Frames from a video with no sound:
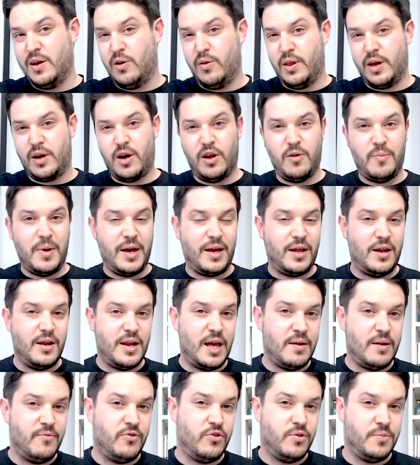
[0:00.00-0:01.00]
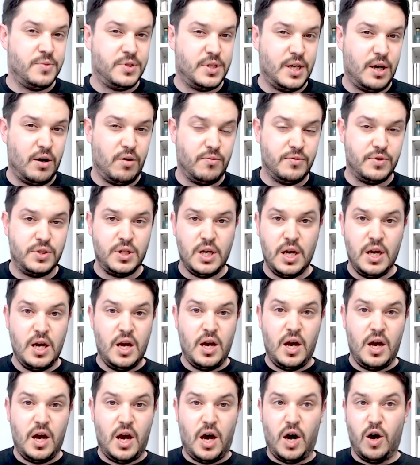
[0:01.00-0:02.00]
They're kind of making a name for themselves
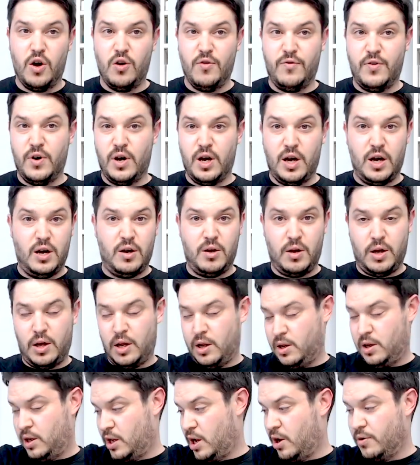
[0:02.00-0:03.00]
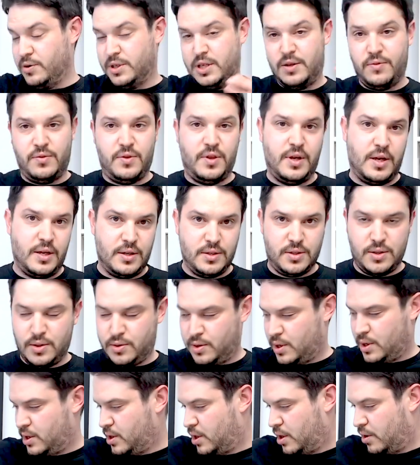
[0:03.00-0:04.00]
over loads of different things,
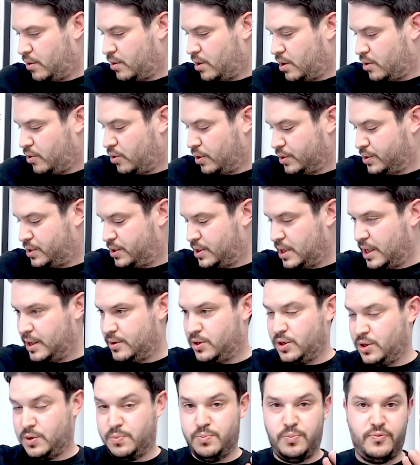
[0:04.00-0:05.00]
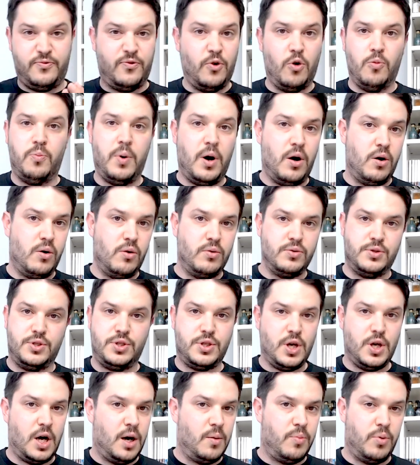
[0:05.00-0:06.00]
you know, across uh, just full bottles,
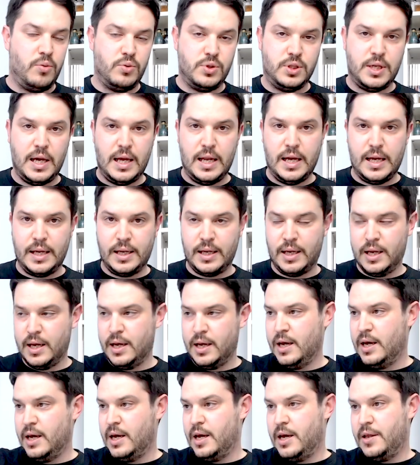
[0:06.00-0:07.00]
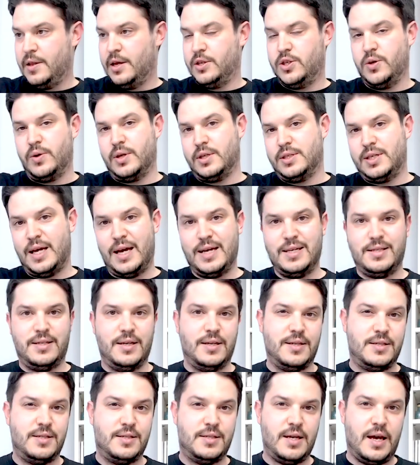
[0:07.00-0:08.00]
sample selling. They're doing
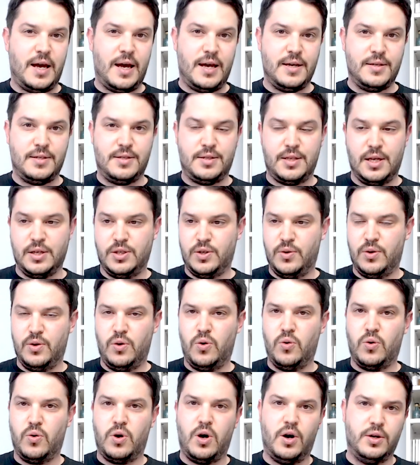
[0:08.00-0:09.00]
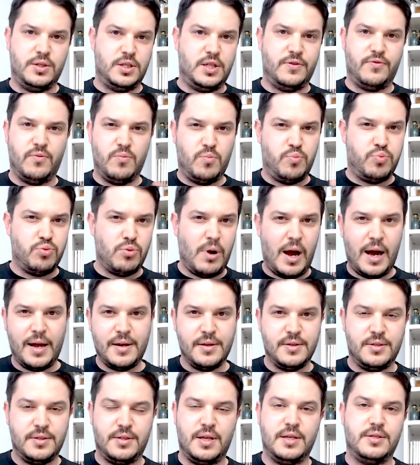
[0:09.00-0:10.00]
tasting sets, they're doing all kinds of different
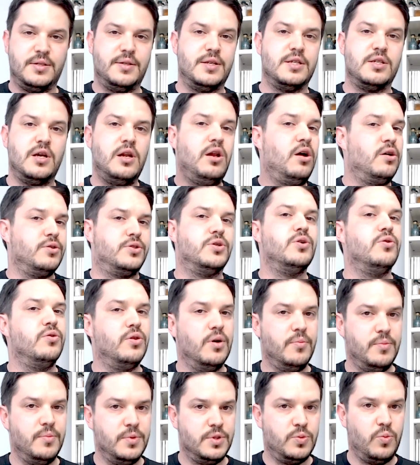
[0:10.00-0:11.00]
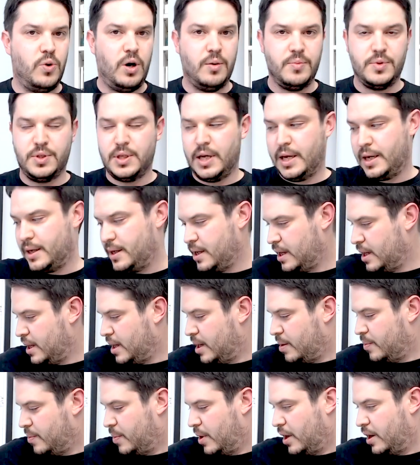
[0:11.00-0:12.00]
brands. There's, there's a lot to them is what I'm saying.
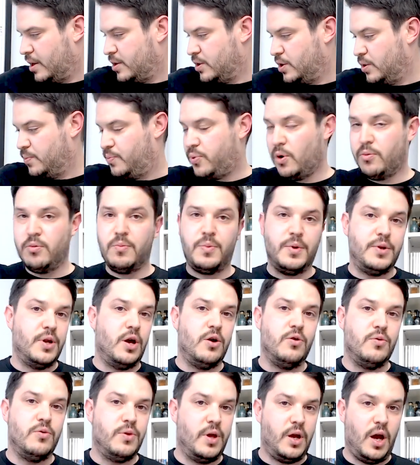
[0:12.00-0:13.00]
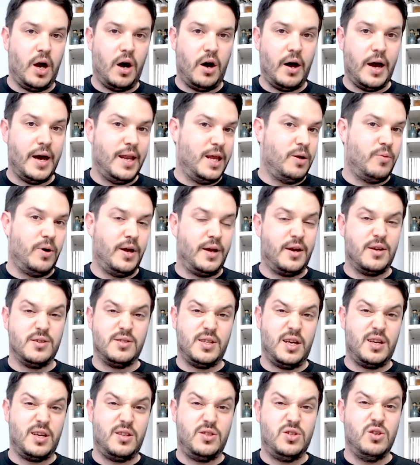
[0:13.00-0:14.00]
But you probably know who they are anyway because
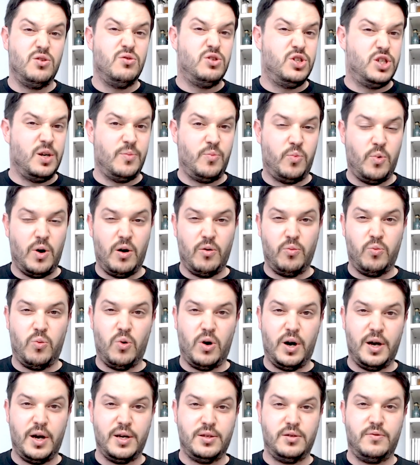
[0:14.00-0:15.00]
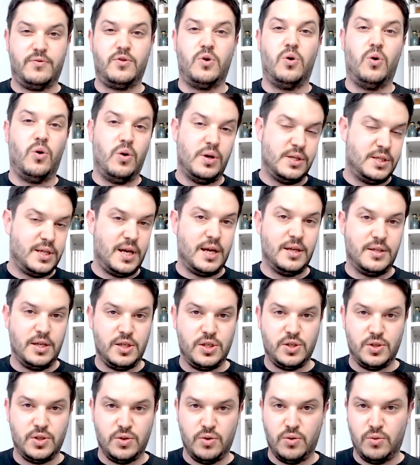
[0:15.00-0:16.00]
they do ship worldwide, of course,
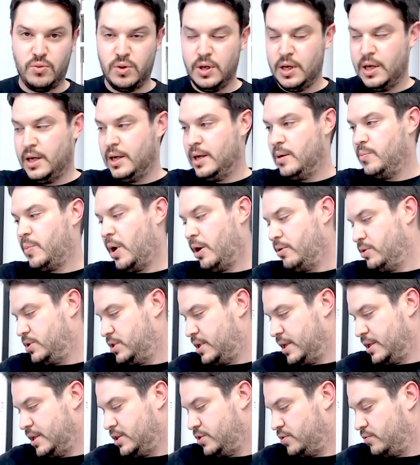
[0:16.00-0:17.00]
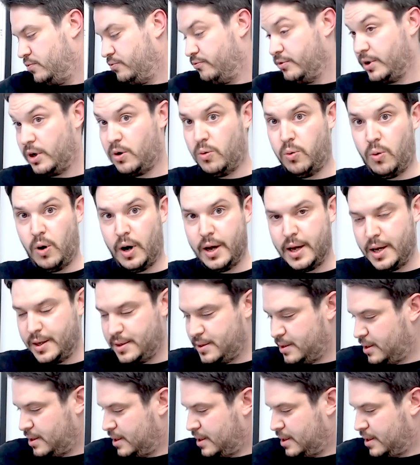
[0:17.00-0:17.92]
additional postage required.